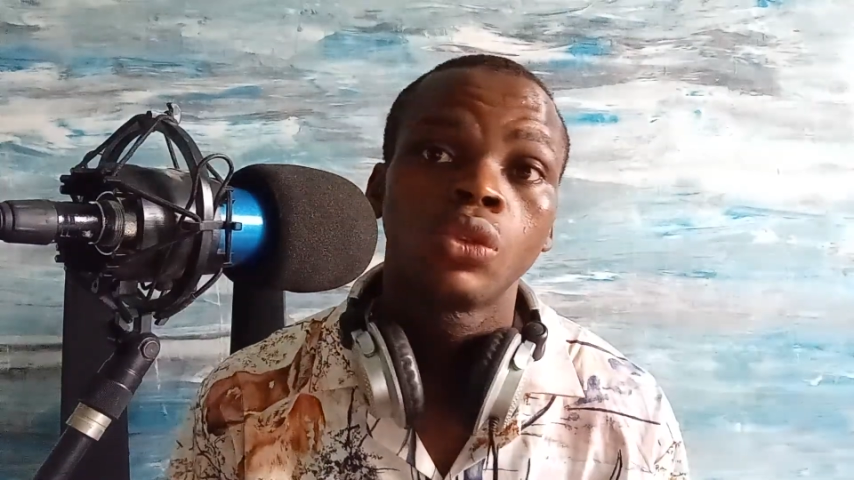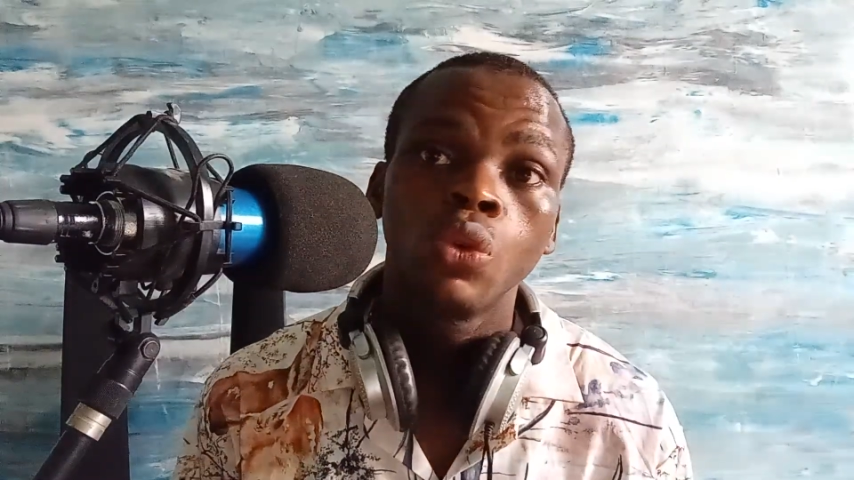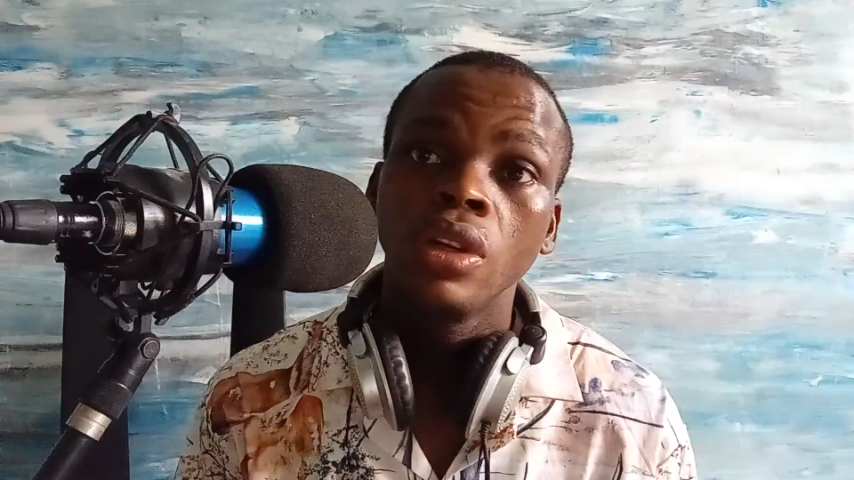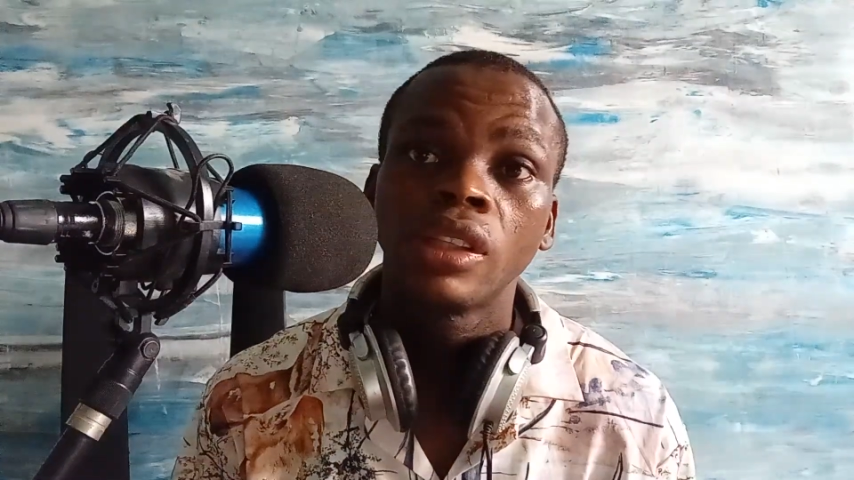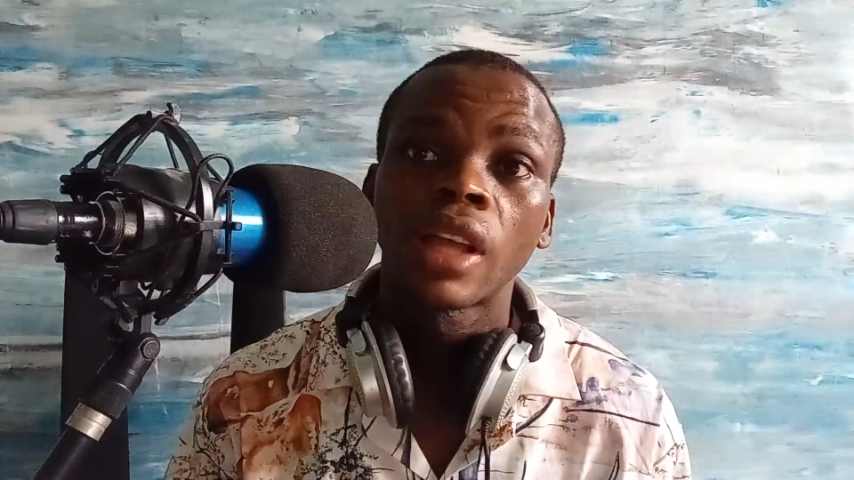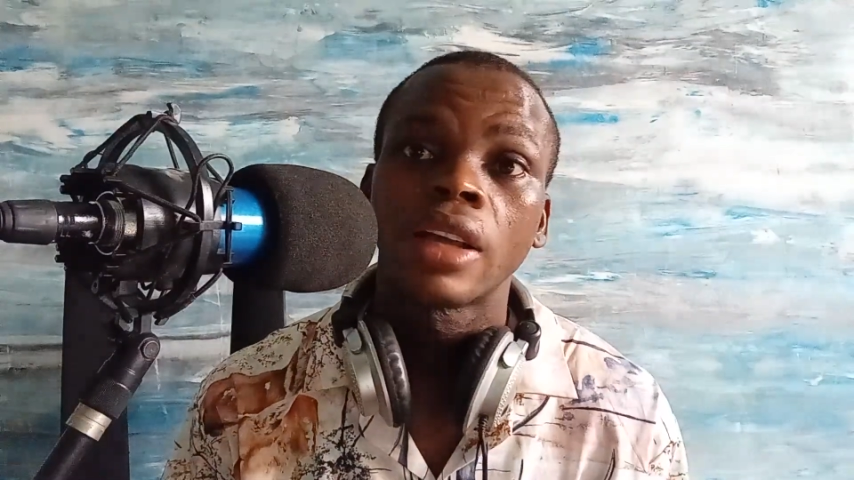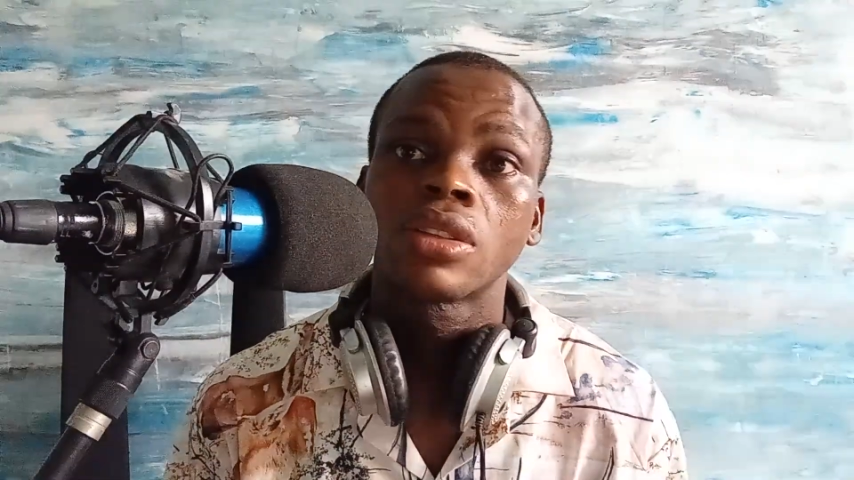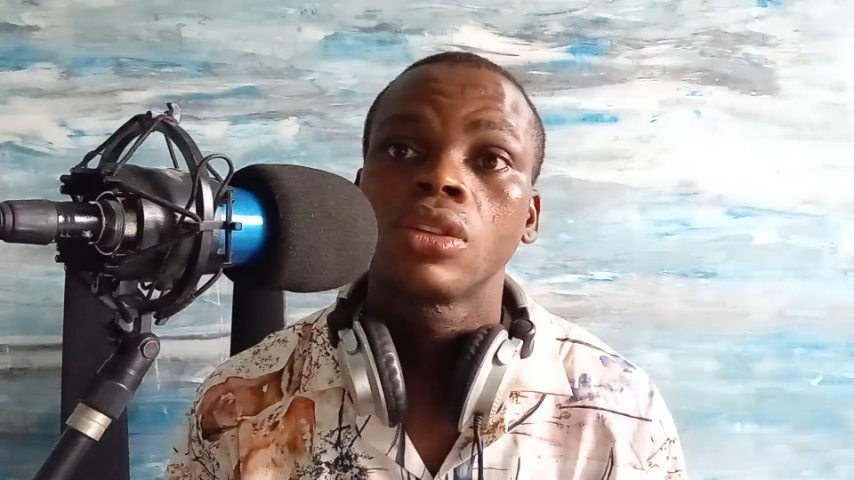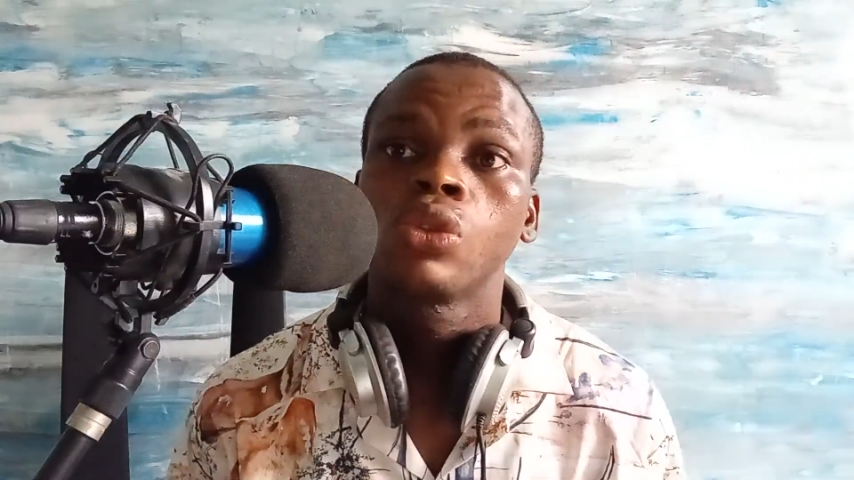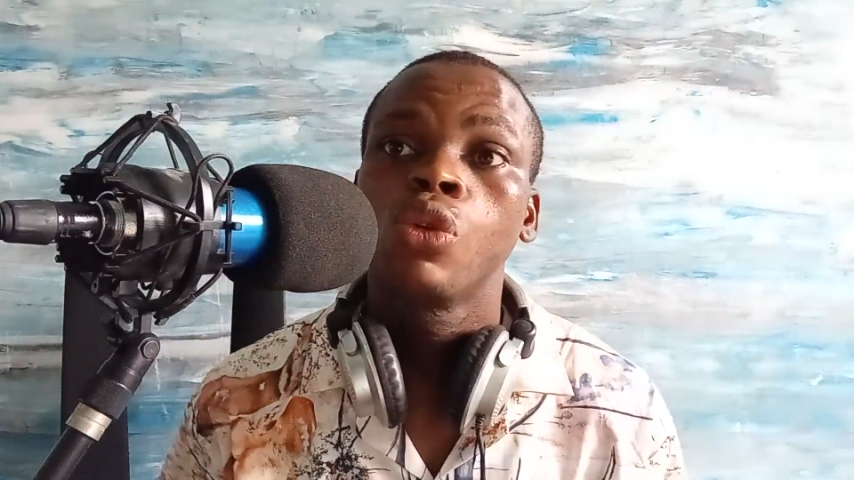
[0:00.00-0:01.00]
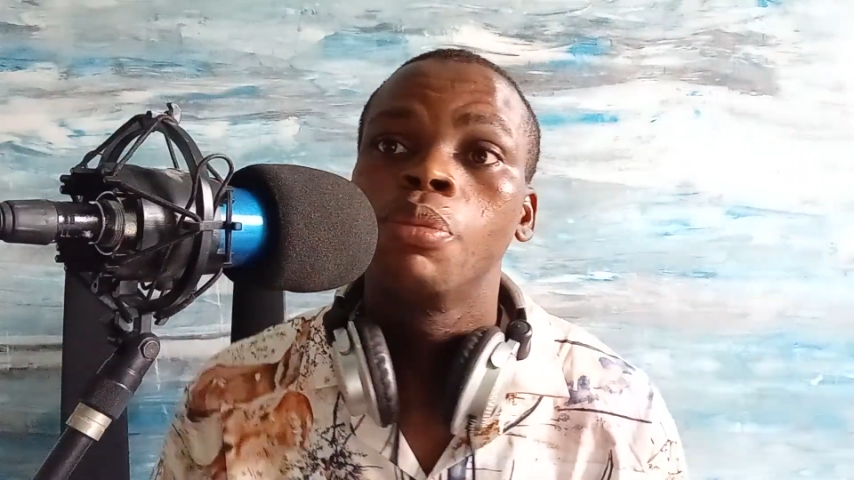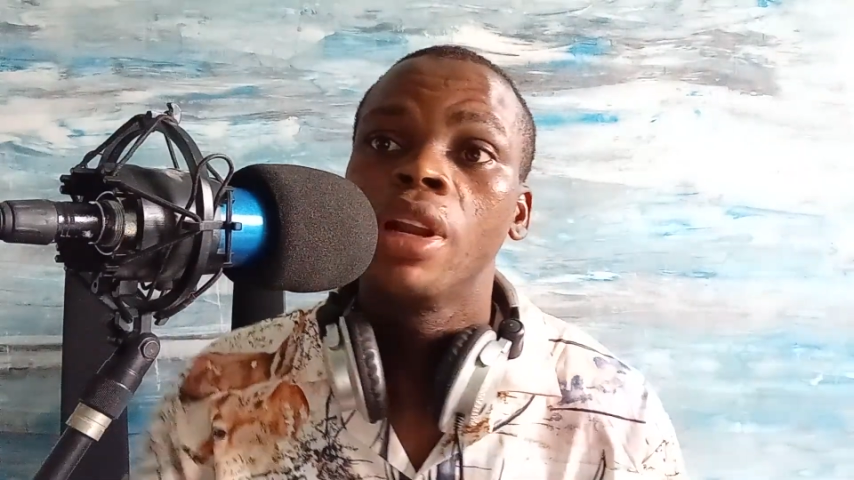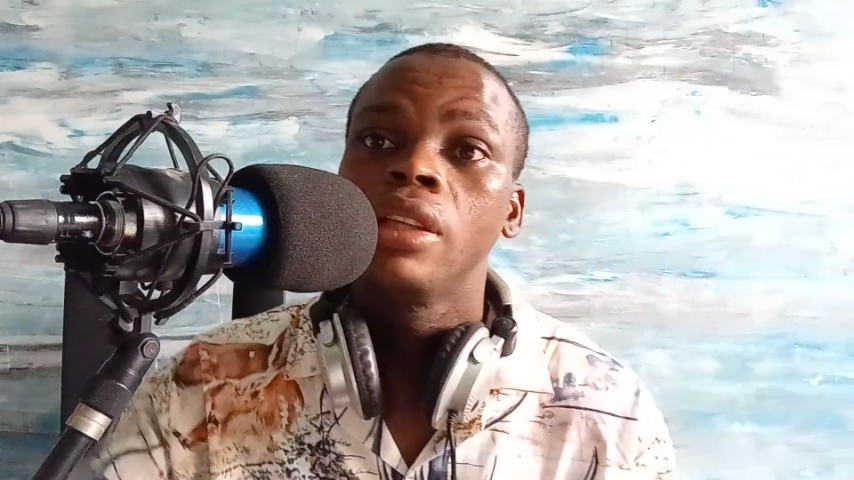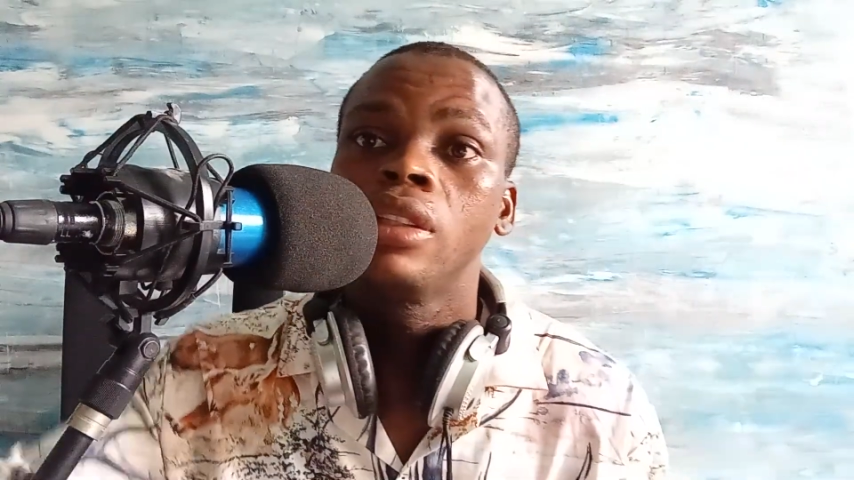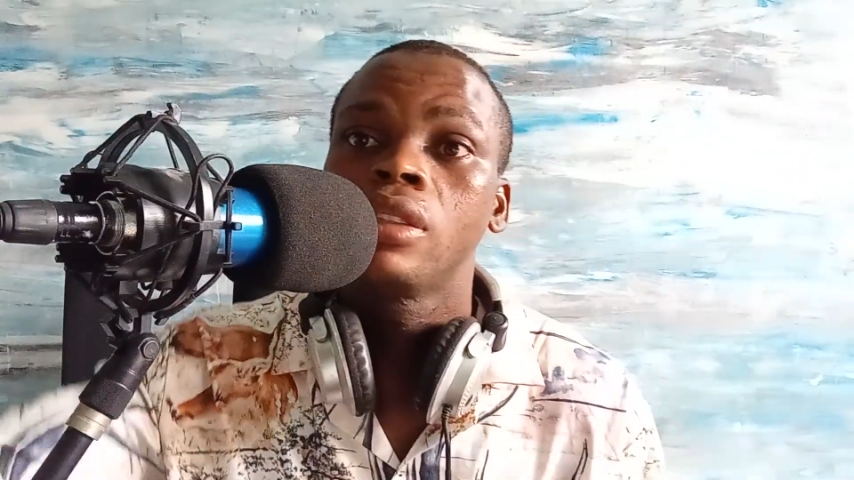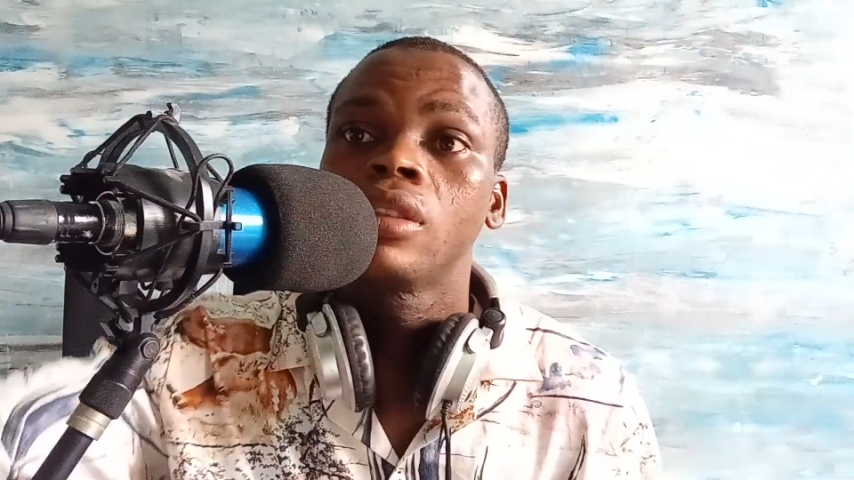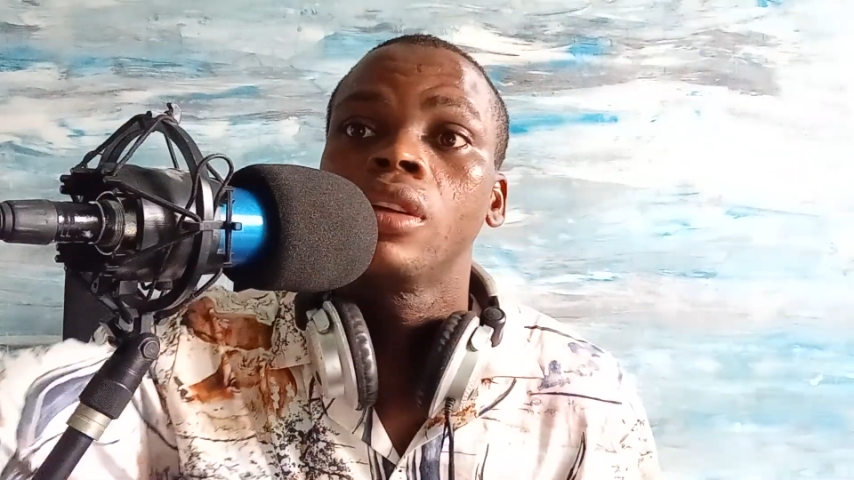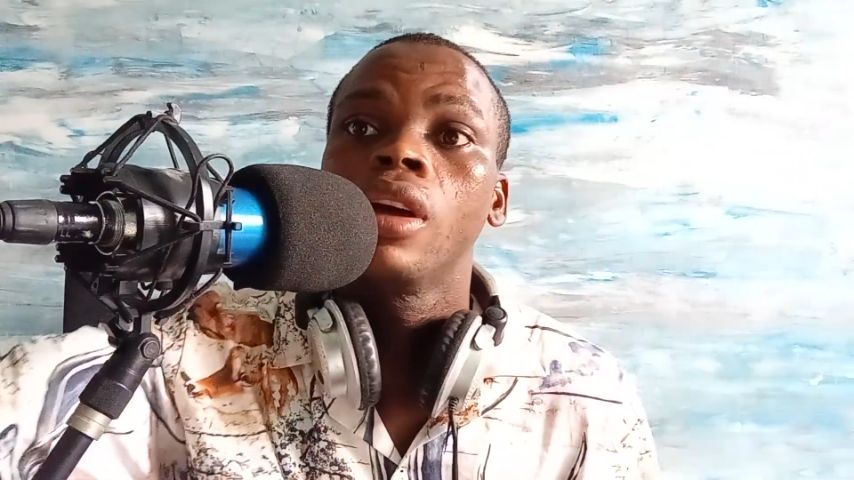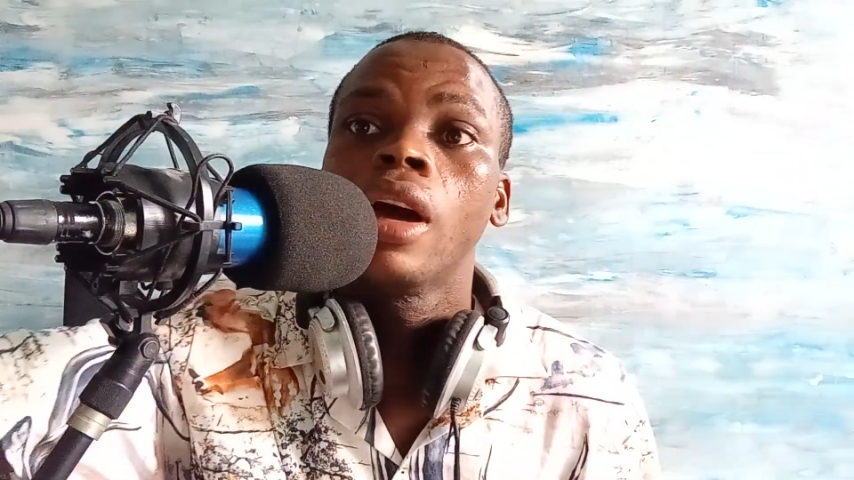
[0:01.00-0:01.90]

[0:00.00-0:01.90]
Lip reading: 2 liters to blend it.